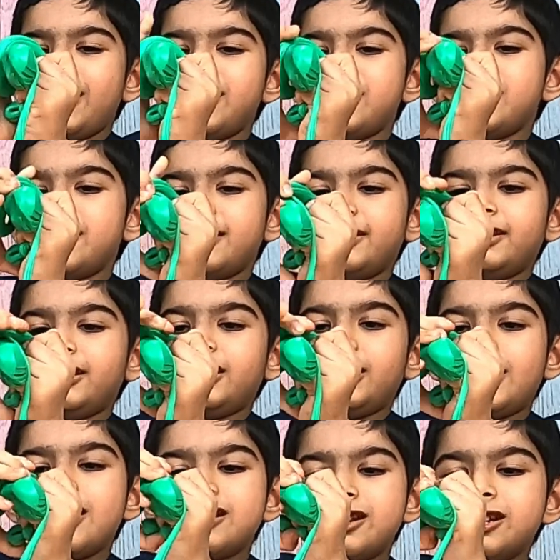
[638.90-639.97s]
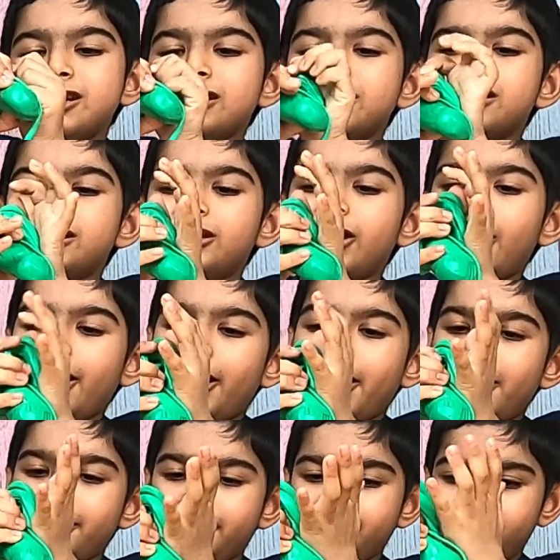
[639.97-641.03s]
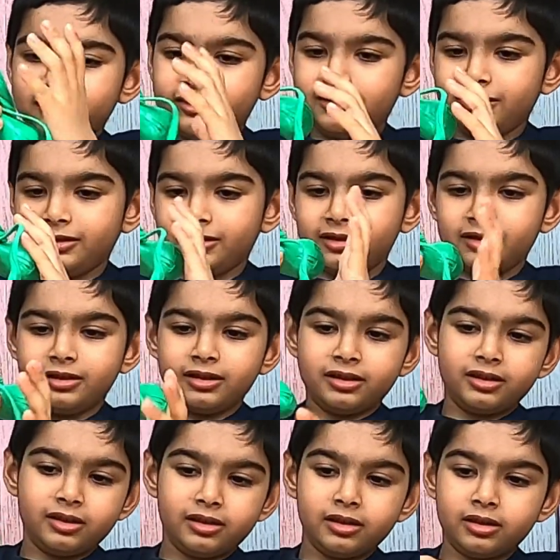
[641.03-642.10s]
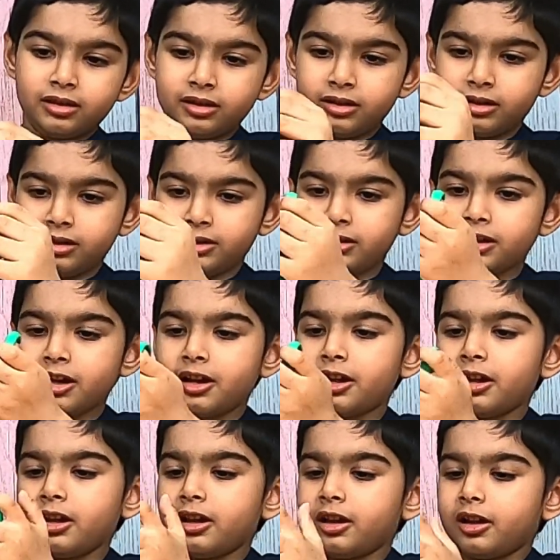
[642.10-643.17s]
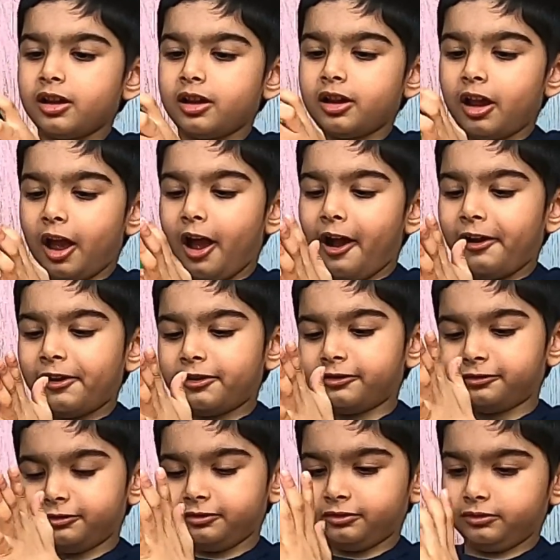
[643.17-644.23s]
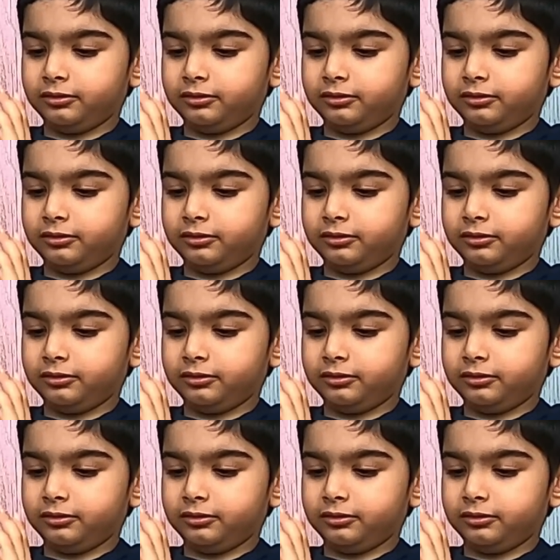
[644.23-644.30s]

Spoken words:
Okay, yeah, you can make different shapes and stretch it out. It stretches out thin.